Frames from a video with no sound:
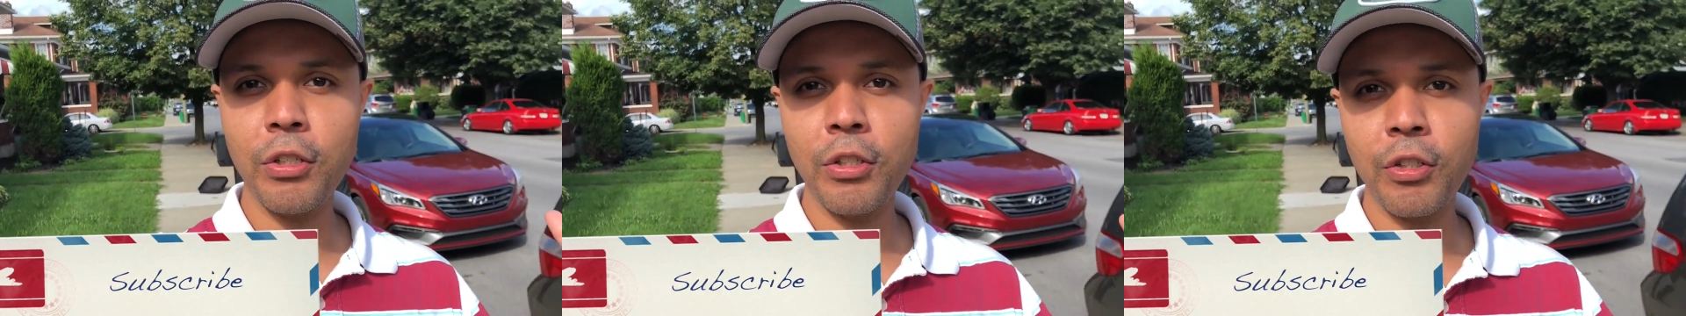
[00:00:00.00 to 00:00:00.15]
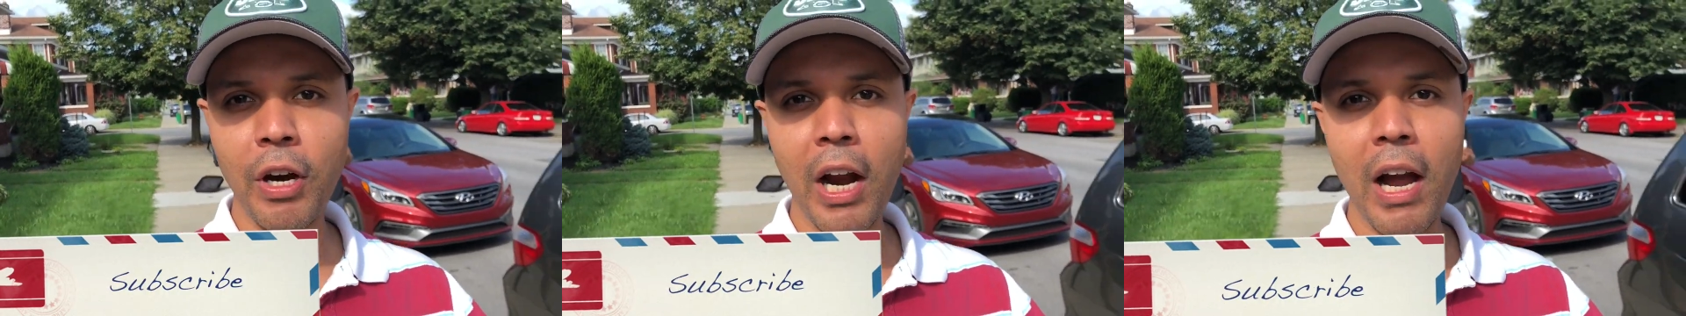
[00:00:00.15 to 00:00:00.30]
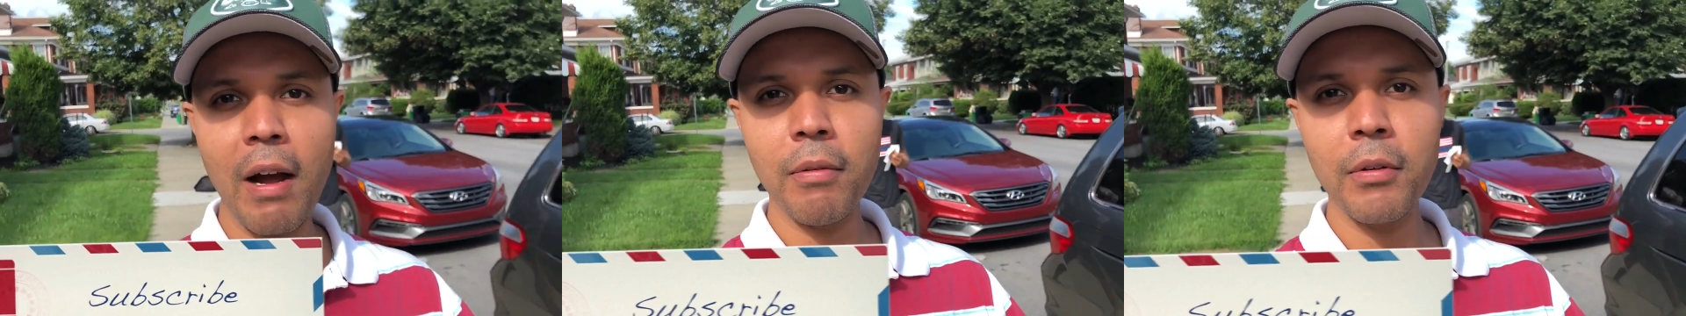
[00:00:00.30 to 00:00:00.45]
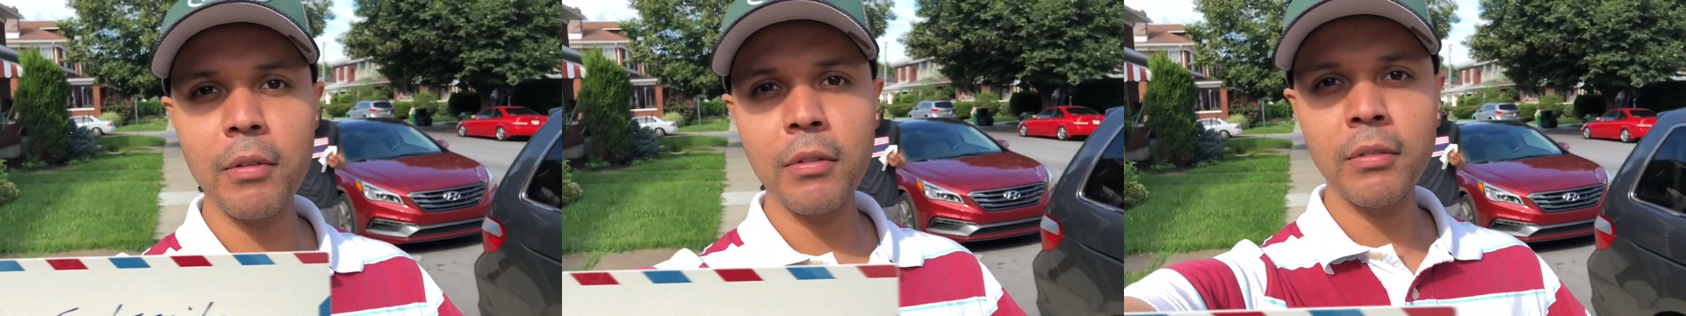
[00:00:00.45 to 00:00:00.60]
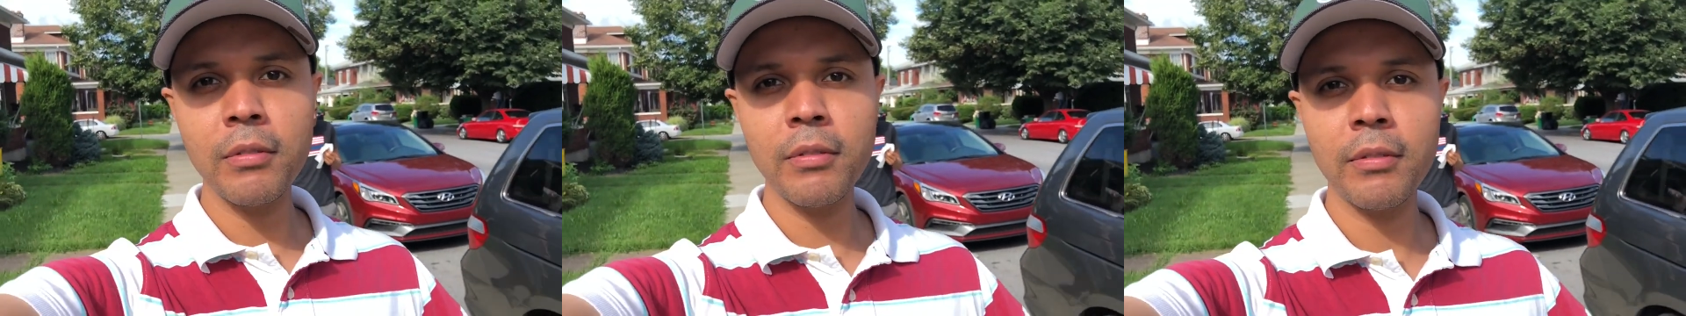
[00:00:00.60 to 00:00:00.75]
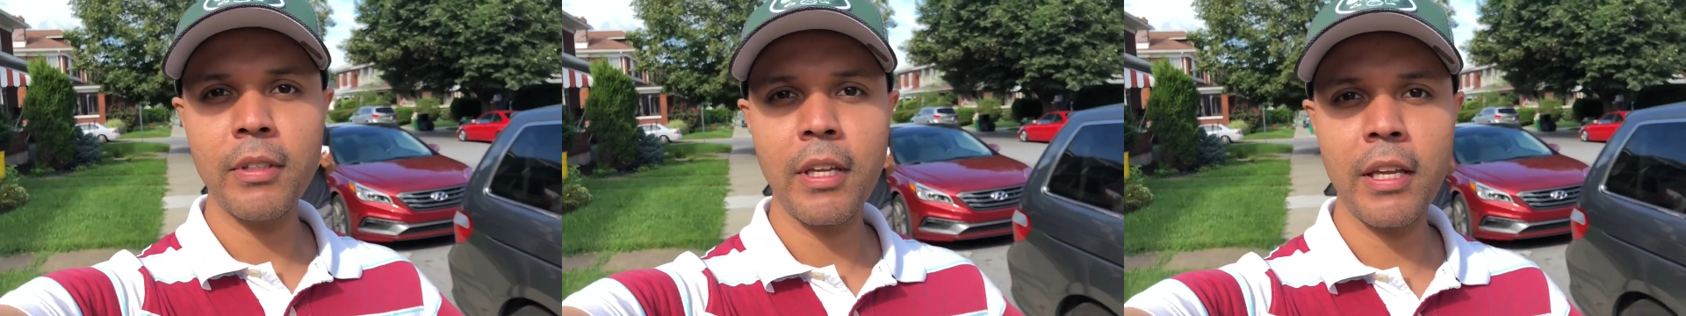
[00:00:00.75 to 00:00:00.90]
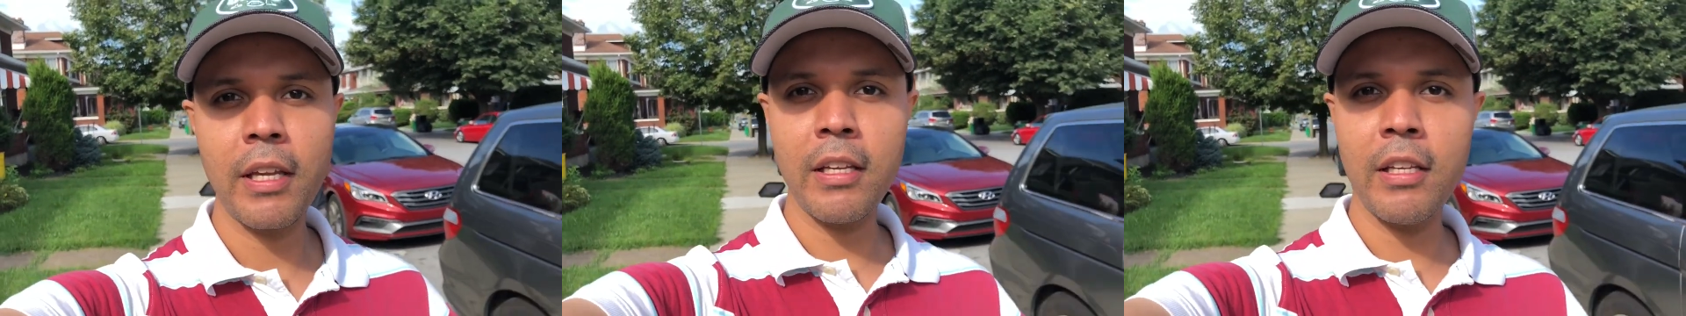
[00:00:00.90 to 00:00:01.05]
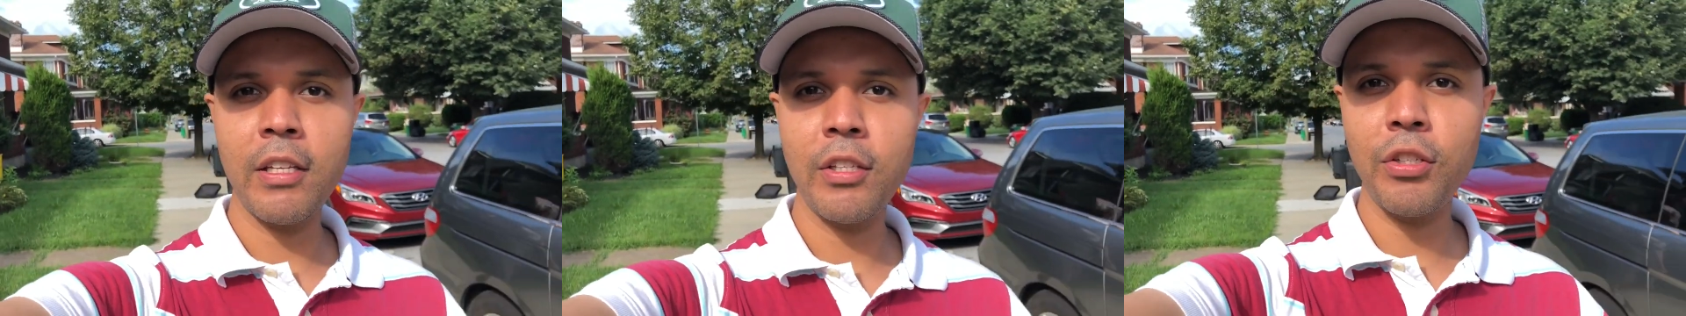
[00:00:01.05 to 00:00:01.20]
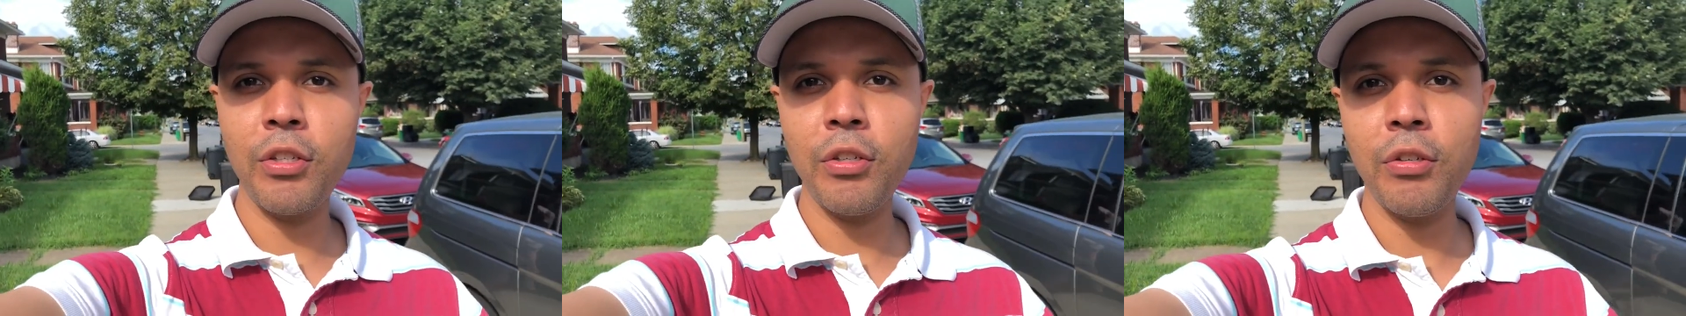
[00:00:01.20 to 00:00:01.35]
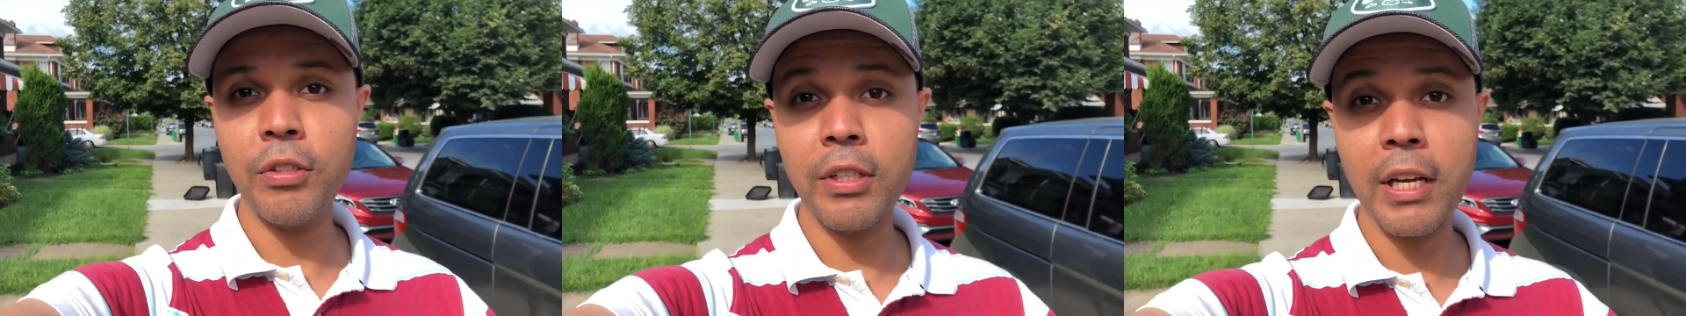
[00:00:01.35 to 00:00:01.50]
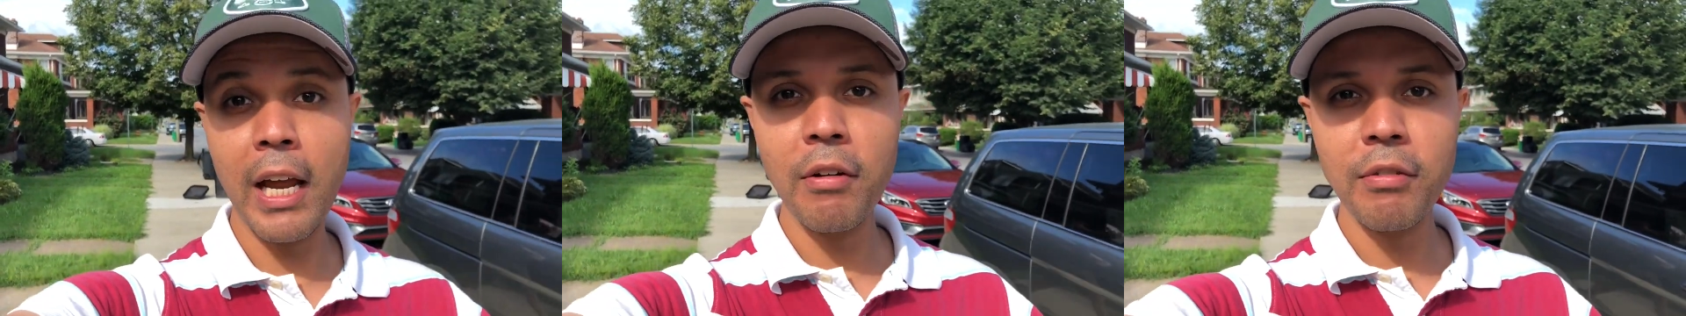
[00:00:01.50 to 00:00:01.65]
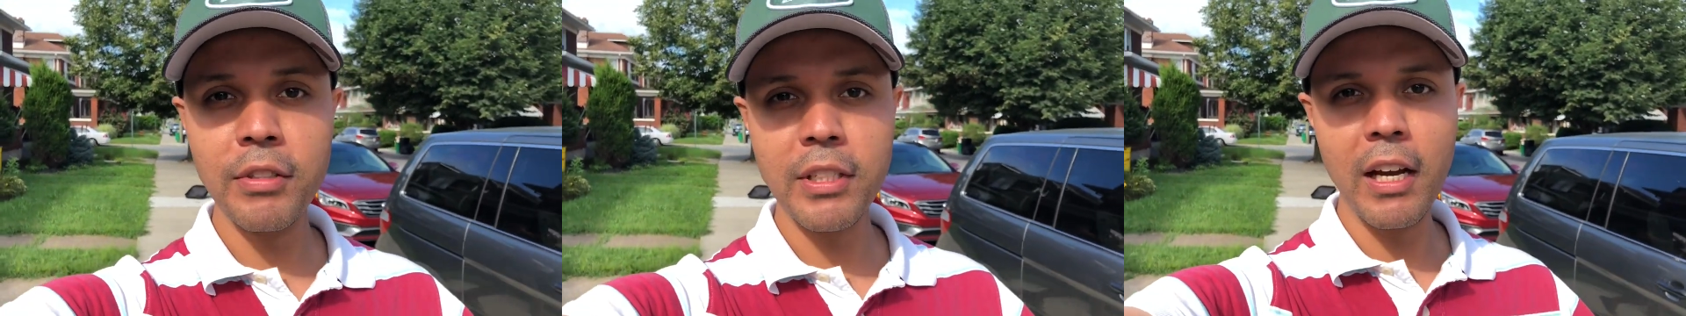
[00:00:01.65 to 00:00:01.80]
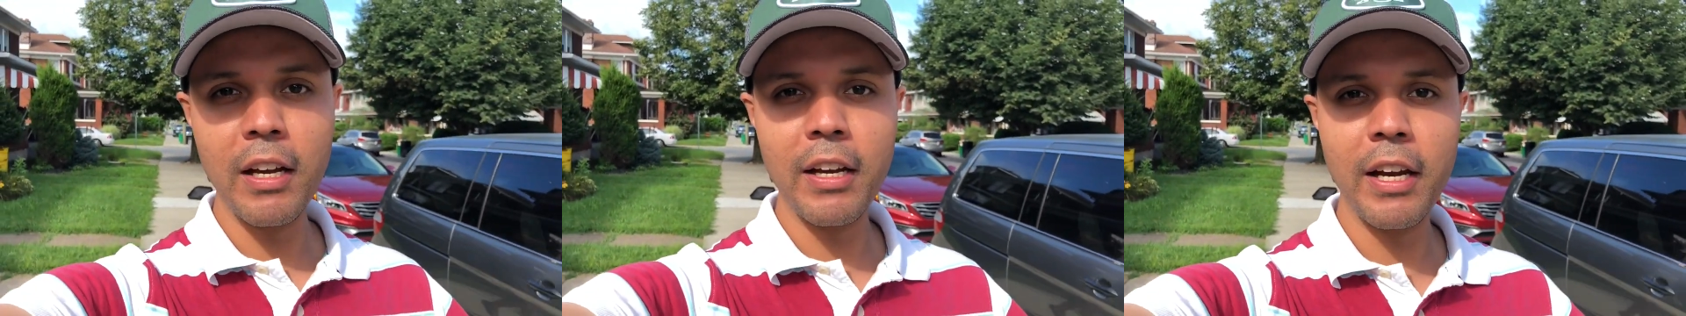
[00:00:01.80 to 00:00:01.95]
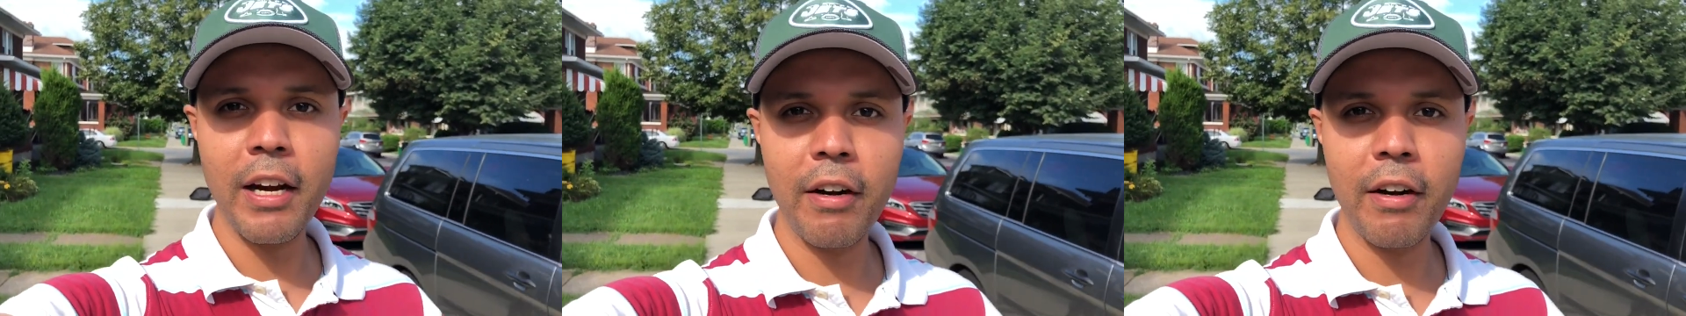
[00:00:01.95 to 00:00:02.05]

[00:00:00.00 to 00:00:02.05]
travel into downtown